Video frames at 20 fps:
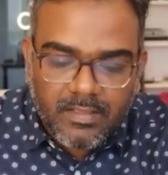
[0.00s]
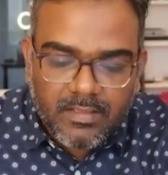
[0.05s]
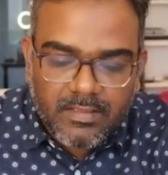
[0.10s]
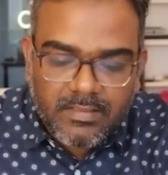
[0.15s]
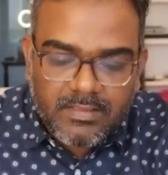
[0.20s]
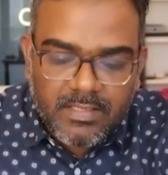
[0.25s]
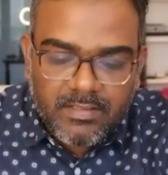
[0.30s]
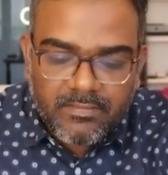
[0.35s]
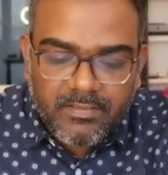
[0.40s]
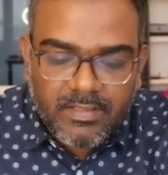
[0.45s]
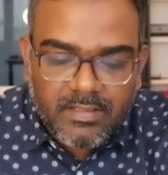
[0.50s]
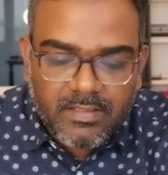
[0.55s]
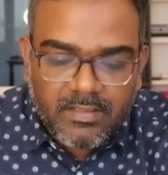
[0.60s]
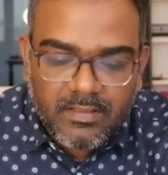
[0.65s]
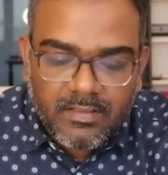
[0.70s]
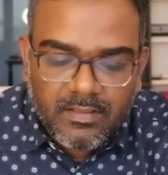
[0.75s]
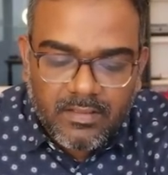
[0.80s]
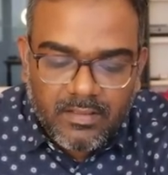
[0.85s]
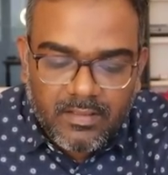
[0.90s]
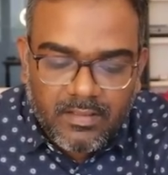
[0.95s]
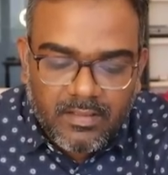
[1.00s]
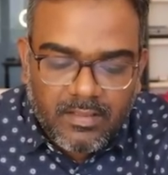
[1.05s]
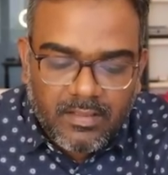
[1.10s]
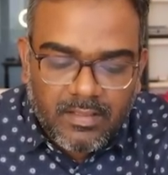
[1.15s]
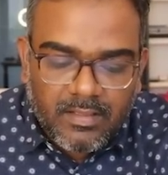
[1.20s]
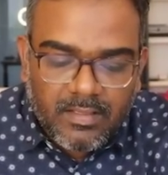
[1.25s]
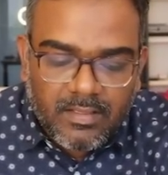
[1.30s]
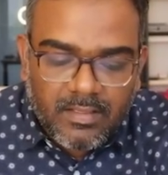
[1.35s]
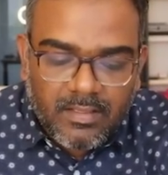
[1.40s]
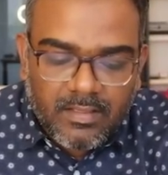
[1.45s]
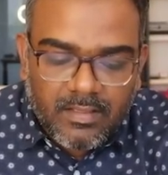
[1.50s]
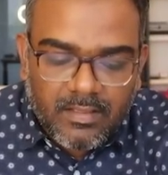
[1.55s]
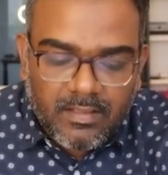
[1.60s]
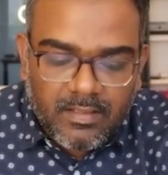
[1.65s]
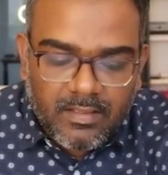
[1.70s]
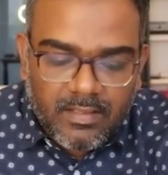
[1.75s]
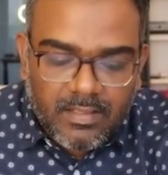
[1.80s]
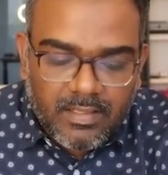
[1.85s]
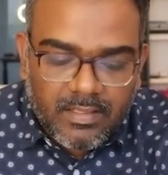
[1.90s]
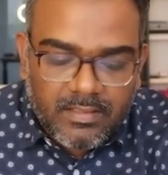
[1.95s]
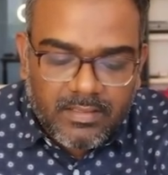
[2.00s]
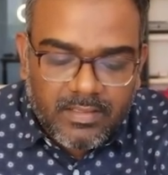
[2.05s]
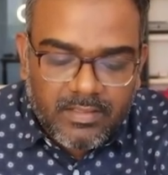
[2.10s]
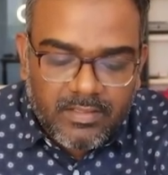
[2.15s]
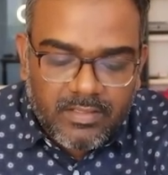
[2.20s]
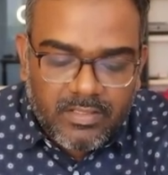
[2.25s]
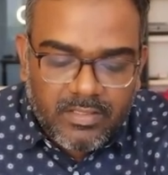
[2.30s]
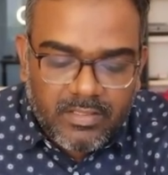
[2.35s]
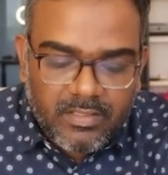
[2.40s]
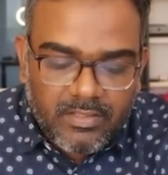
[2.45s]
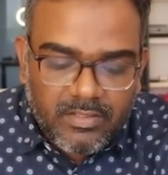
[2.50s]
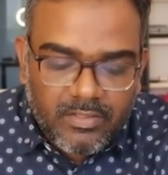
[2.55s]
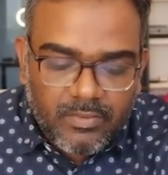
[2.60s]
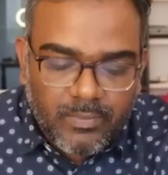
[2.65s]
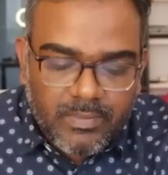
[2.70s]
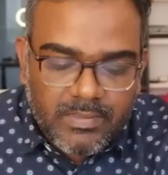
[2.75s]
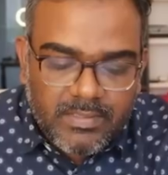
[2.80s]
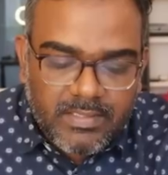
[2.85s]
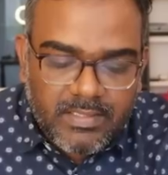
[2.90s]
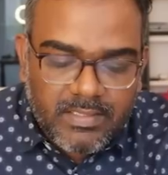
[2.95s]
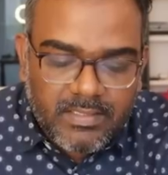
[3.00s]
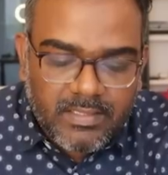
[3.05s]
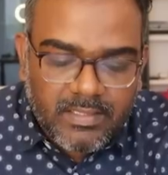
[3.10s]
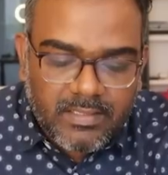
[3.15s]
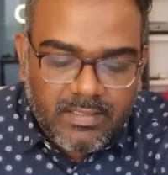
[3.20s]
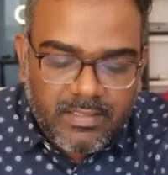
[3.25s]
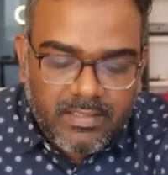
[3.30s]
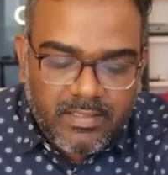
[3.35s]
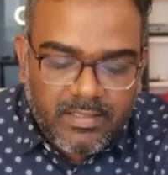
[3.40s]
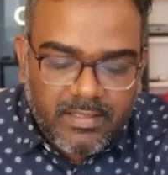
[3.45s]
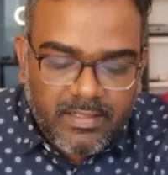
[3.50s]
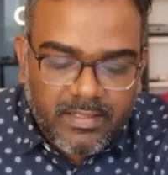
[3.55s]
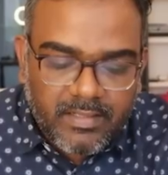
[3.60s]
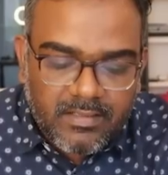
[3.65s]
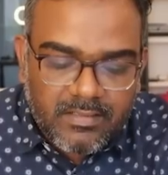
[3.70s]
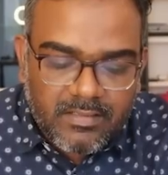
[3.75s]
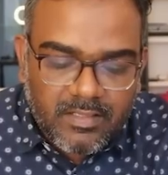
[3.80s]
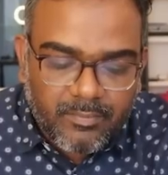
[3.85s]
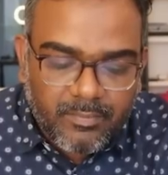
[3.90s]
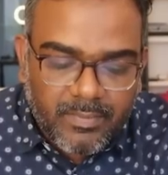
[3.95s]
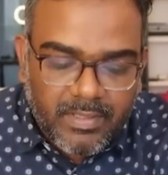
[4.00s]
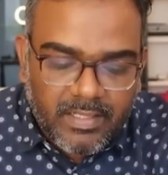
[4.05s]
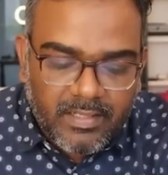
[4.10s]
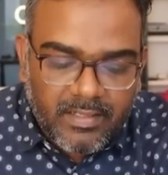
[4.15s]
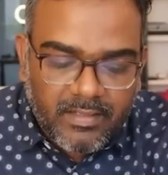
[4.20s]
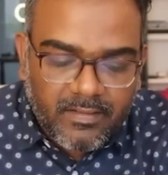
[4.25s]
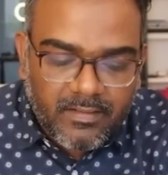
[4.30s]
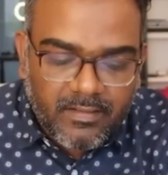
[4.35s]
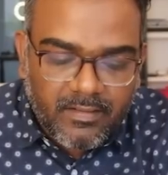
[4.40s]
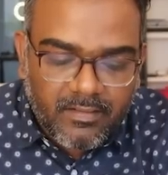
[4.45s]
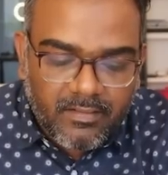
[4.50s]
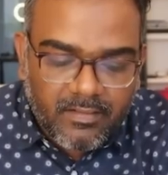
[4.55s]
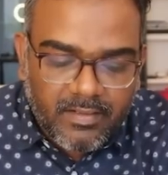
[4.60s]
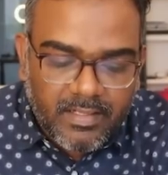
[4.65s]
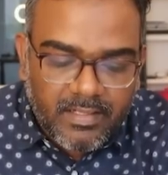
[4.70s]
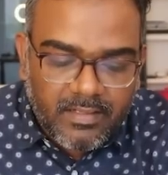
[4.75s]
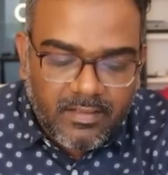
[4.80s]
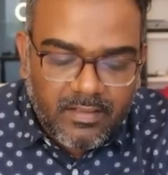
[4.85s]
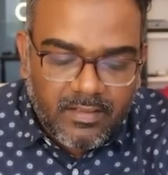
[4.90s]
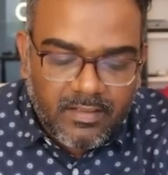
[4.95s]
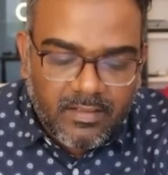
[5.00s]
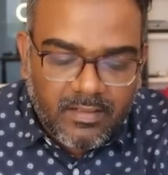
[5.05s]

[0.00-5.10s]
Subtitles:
Save it. And then here you will see that the indicator is compiling, right?